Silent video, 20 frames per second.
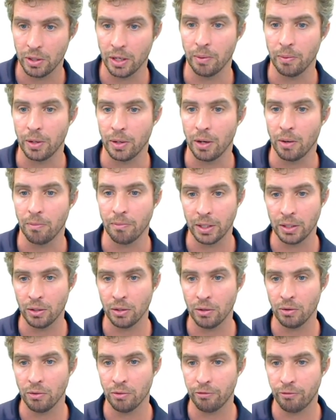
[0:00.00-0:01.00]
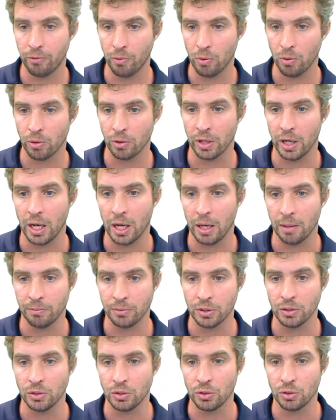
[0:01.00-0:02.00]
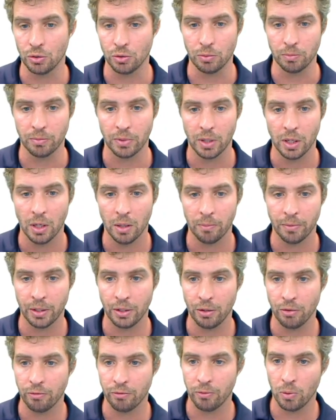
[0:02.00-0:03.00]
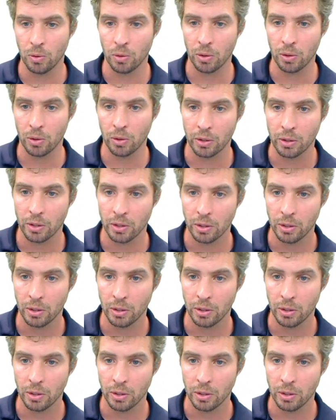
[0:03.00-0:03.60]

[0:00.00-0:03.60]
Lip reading: Here we go. Menu 4 to zoom. Menu 4.